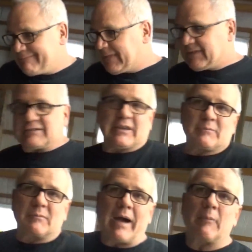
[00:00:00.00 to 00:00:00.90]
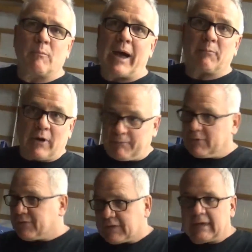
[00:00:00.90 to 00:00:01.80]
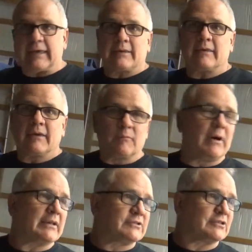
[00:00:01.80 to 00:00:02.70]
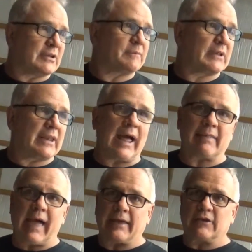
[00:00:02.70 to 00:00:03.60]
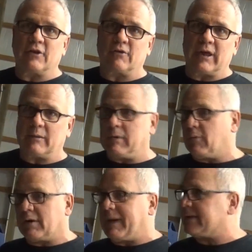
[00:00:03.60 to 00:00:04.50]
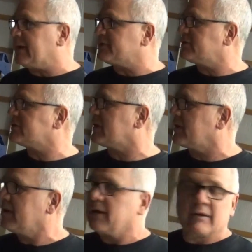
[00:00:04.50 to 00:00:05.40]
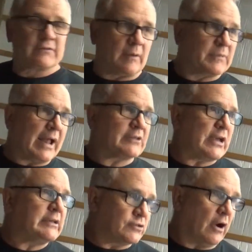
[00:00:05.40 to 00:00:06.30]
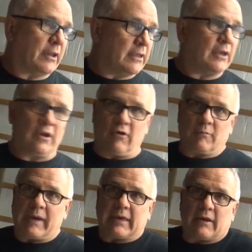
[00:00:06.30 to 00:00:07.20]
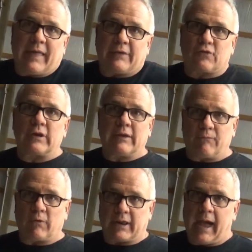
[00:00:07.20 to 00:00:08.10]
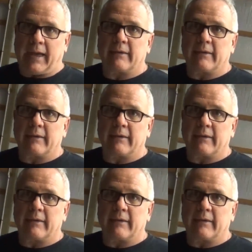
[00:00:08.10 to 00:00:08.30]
just something, my preference again, but it's just something that I like, and that'll be one of my touches that something I'll change on it, and make it a nicer deal for the guy,